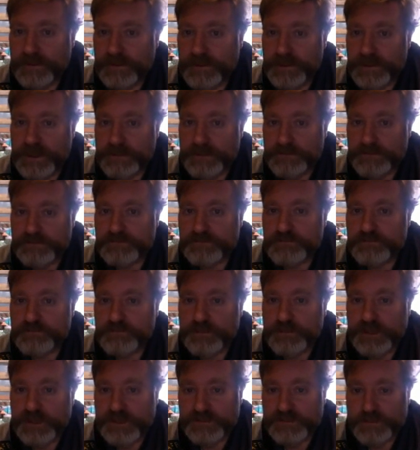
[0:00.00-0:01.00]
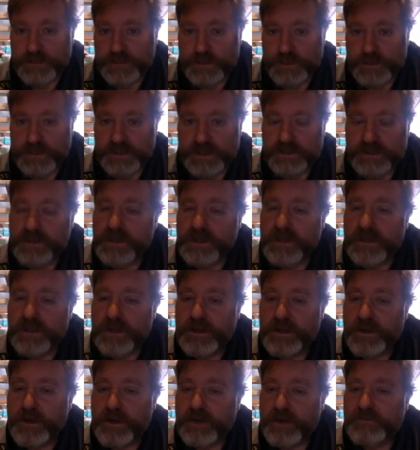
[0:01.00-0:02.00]
And it happens reasonably quickly.
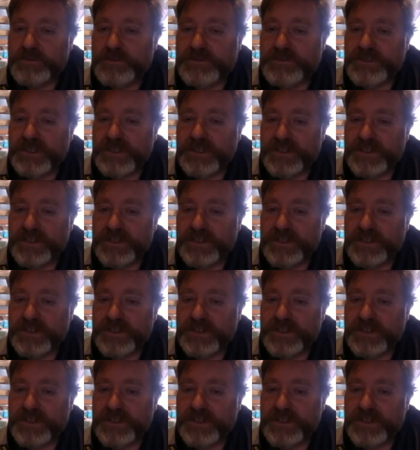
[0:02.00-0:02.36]
Often see